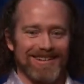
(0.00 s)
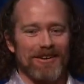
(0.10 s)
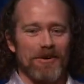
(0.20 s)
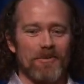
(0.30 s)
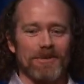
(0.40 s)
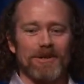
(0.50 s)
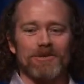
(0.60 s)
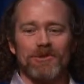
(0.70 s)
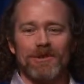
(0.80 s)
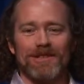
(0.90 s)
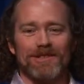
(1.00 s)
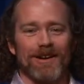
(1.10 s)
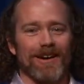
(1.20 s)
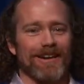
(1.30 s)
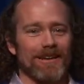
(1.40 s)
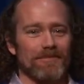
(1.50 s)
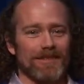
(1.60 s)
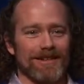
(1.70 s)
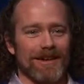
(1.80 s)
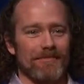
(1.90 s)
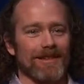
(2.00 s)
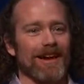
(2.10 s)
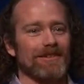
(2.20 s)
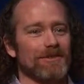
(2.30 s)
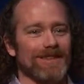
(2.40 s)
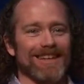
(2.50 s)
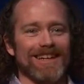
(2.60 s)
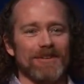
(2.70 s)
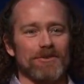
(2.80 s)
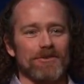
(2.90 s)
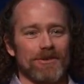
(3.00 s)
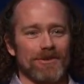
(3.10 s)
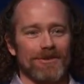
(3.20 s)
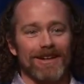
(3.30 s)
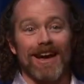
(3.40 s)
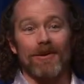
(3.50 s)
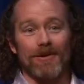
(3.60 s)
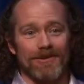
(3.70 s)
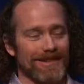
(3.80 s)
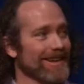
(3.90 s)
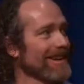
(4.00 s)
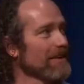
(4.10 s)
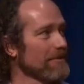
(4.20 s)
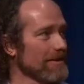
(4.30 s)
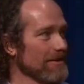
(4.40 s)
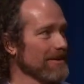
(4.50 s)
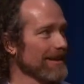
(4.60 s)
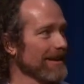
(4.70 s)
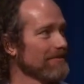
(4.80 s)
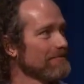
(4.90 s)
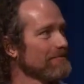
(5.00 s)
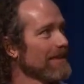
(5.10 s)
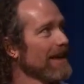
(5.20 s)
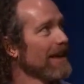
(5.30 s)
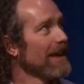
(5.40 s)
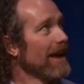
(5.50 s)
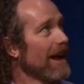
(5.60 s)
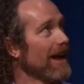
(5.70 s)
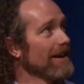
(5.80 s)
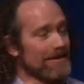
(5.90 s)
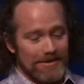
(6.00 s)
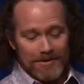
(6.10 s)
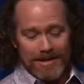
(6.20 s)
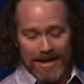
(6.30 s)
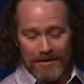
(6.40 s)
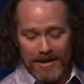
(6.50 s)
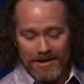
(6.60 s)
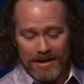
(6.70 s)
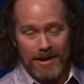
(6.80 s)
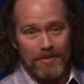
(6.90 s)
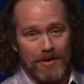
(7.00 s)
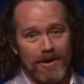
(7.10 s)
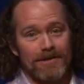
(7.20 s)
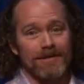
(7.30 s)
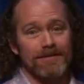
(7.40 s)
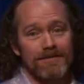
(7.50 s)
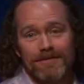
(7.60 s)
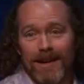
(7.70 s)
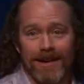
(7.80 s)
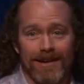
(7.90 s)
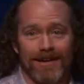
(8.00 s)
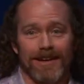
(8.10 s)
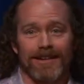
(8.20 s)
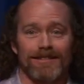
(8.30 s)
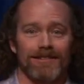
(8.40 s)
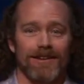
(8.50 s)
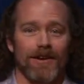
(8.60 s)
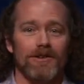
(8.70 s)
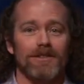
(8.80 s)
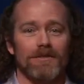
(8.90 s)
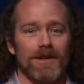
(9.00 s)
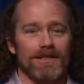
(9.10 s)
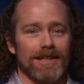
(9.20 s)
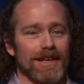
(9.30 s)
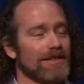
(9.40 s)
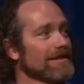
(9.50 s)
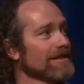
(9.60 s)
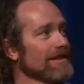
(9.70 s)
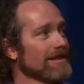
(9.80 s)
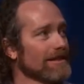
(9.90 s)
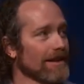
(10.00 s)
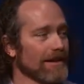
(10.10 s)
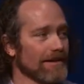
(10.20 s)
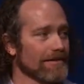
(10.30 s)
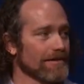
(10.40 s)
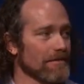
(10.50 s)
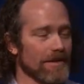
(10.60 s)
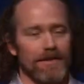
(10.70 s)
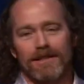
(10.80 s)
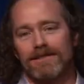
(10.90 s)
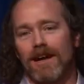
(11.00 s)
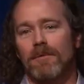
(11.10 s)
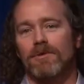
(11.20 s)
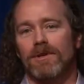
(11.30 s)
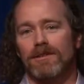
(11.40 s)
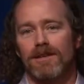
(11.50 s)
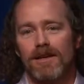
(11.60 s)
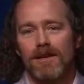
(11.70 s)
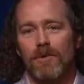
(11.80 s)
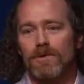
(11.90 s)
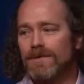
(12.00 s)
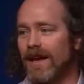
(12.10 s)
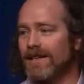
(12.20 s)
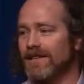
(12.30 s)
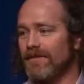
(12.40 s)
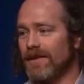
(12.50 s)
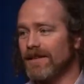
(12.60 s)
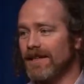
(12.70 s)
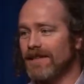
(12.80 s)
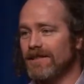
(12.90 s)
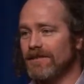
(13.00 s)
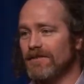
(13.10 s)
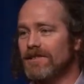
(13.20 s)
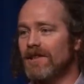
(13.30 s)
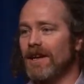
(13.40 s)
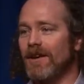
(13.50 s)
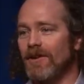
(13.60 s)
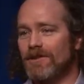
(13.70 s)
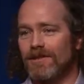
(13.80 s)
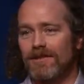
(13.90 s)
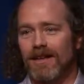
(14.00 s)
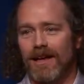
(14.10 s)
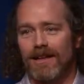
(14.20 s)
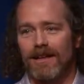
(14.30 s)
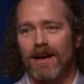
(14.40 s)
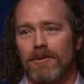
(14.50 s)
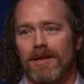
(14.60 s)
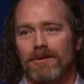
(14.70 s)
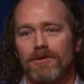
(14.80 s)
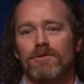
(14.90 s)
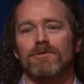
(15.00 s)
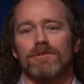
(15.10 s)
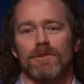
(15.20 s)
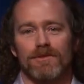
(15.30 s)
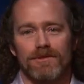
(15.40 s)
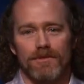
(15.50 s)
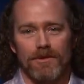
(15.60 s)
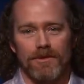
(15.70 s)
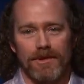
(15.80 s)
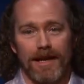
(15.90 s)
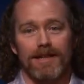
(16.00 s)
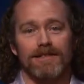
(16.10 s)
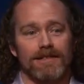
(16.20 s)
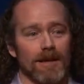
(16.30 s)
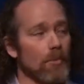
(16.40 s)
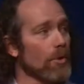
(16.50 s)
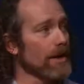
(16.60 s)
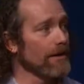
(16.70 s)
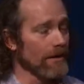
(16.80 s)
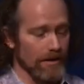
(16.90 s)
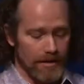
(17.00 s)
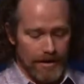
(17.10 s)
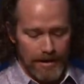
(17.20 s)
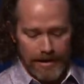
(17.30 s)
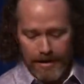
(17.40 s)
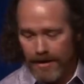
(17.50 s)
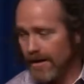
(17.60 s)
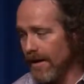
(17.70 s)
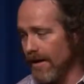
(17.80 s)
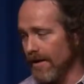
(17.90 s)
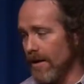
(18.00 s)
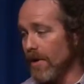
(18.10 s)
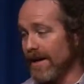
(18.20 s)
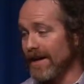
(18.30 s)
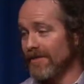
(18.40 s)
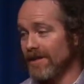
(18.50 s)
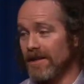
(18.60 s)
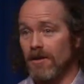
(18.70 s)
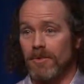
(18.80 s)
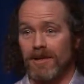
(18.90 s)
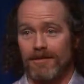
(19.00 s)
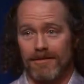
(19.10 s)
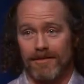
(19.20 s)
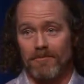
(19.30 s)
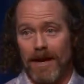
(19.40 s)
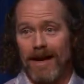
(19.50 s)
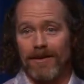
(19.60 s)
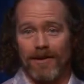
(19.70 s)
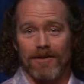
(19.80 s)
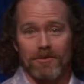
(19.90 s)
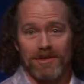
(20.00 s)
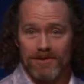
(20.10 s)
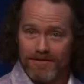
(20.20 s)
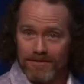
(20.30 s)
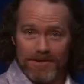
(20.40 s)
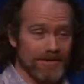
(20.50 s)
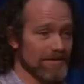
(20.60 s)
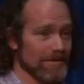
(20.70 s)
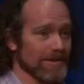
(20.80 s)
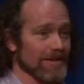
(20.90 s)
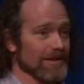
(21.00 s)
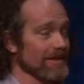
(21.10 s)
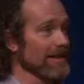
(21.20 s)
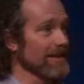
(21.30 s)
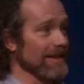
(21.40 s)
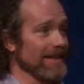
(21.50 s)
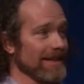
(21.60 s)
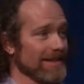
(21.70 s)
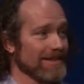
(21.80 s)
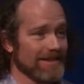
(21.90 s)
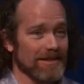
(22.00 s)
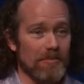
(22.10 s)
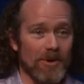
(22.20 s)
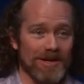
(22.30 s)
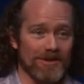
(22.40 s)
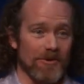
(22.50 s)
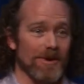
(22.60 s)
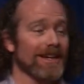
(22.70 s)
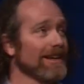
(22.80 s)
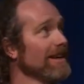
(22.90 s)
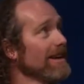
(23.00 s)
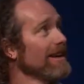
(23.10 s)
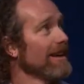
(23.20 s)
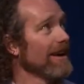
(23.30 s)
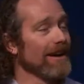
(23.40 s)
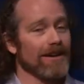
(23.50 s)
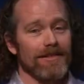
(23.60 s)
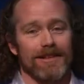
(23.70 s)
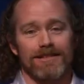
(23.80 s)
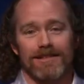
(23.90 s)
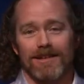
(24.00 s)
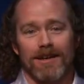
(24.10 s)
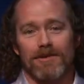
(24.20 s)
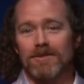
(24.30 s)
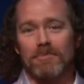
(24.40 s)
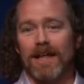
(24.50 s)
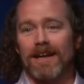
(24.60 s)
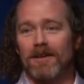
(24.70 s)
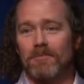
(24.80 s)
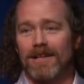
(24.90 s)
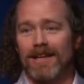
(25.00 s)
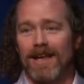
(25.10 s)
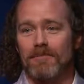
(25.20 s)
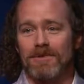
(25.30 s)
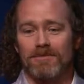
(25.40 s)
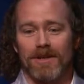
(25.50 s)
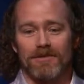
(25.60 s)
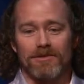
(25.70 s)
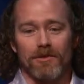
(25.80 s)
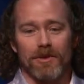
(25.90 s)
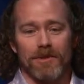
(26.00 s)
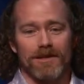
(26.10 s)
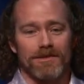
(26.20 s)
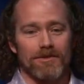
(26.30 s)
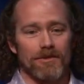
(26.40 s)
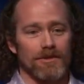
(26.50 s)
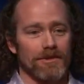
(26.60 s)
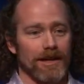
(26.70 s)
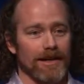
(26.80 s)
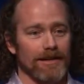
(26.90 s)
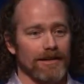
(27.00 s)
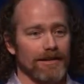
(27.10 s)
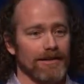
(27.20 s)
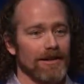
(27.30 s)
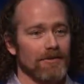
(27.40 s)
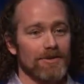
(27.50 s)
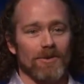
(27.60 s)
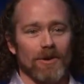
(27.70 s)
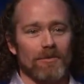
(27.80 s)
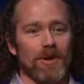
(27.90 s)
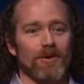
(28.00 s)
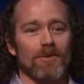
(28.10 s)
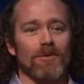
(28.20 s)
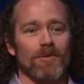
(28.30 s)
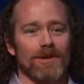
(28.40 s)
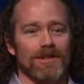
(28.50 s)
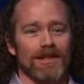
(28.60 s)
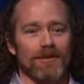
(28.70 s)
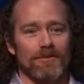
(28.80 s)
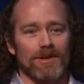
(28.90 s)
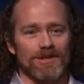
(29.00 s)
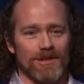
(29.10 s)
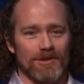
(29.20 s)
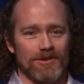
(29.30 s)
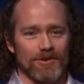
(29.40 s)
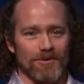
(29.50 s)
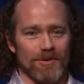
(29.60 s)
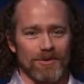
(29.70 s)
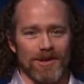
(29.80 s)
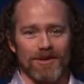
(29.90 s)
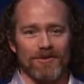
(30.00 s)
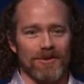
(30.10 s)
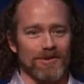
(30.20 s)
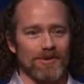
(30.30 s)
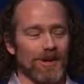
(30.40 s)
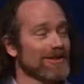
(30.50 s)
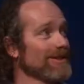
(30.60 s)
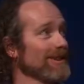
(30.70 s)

hopefully you enjoy this talk, and I'm allowed to enlighten you for an hour that I get with you today. So today we're going to talk about arson and arson investigations and some of the things that I'm doing both scientifically to study arson and we can use those for the cases that I'm working on. I wanted to give a little bit of background, which was succinctly summarized already, that I wasn't planning on being a chemist when I was going away to school. I was following my girlfriend to take French literature with her at University of Western